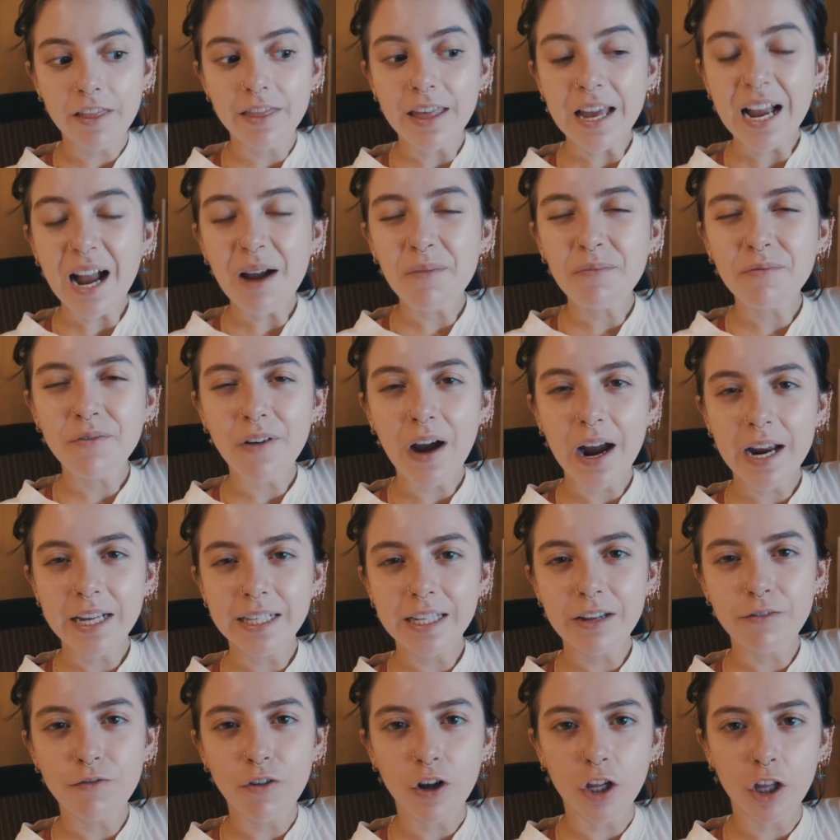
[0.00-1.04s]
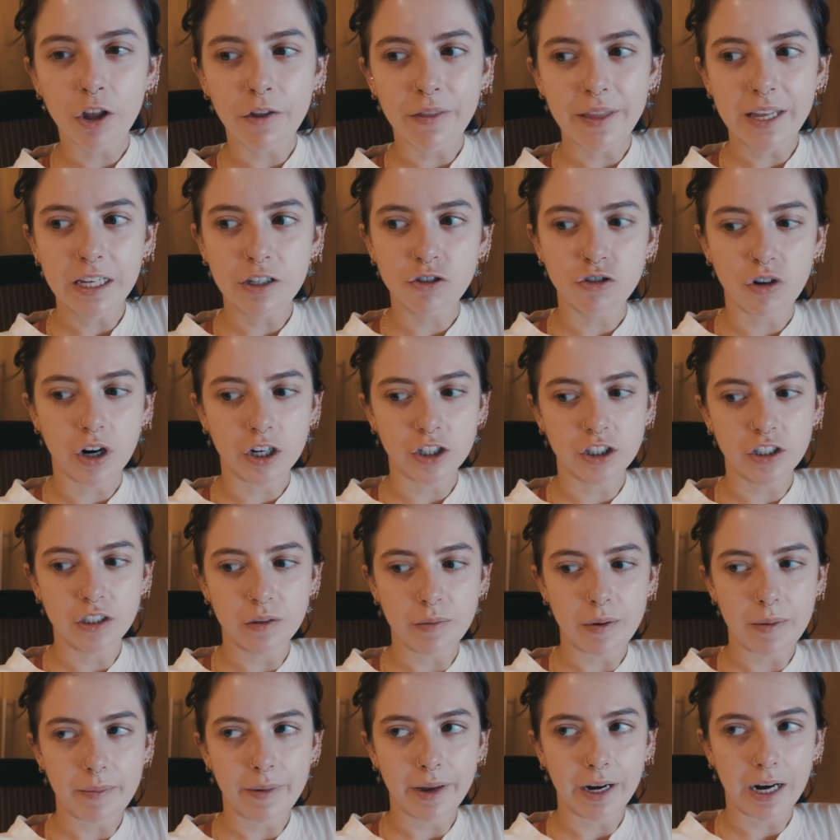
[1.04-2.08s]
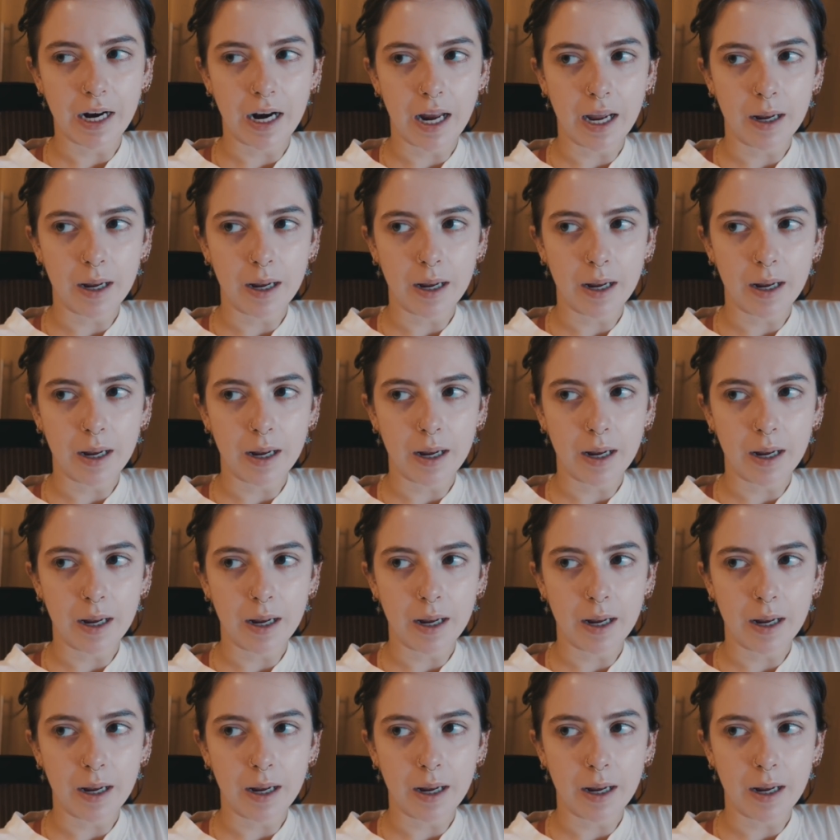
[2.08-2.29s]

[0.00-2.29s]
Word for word: I think I'm finally following the instructions a bit better,